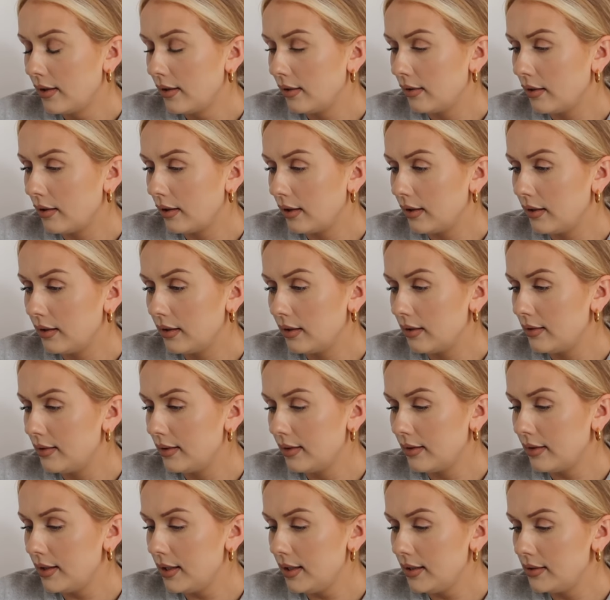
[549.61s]
Like
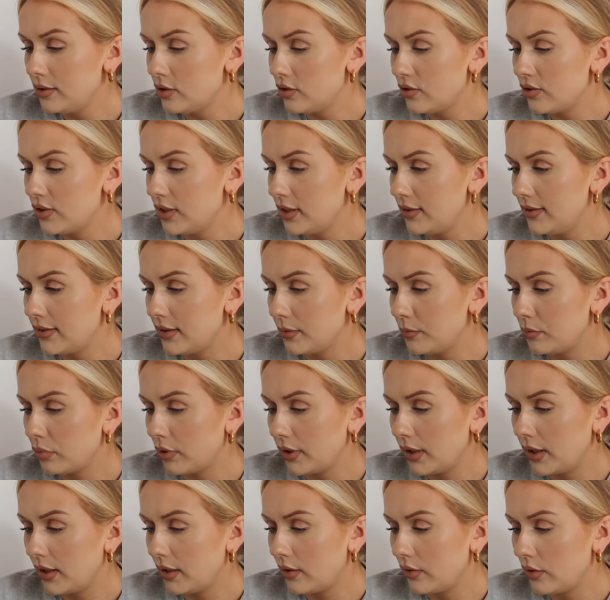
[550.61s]
Nike just needs to
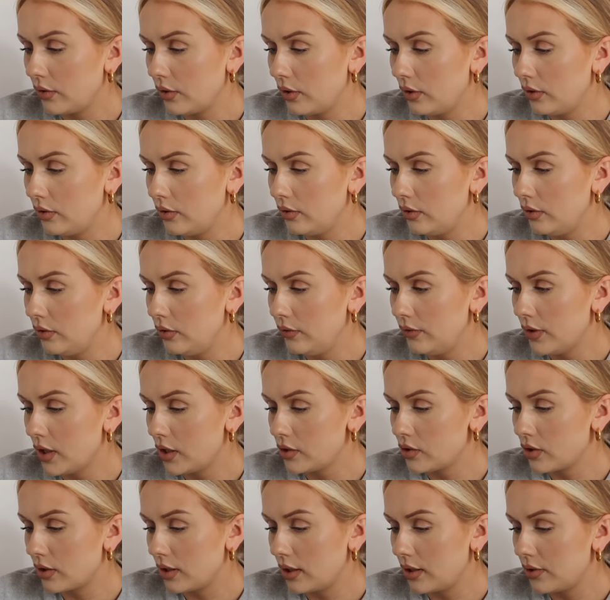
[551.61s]
bring out a new
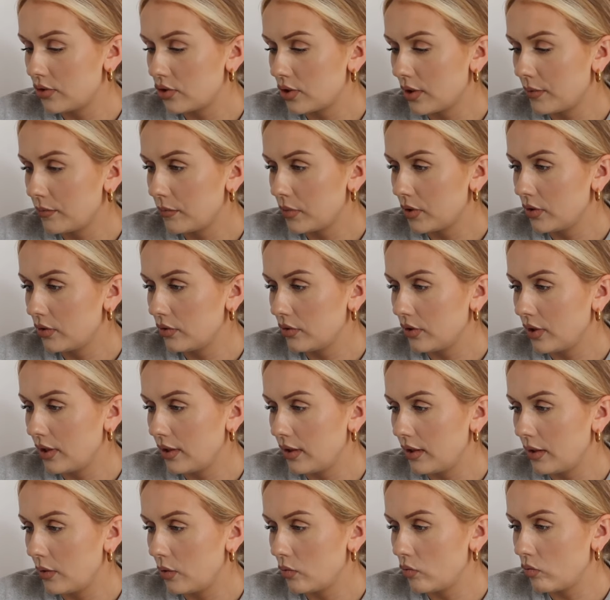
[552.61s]
version of these jumpers
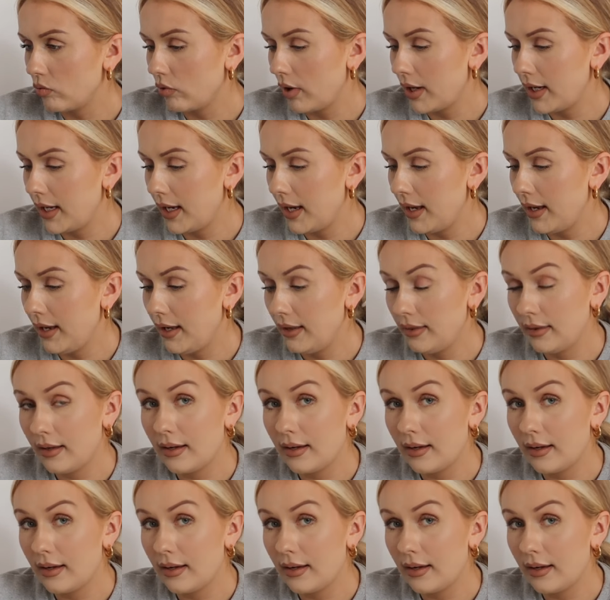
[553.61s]
and they would rake it in.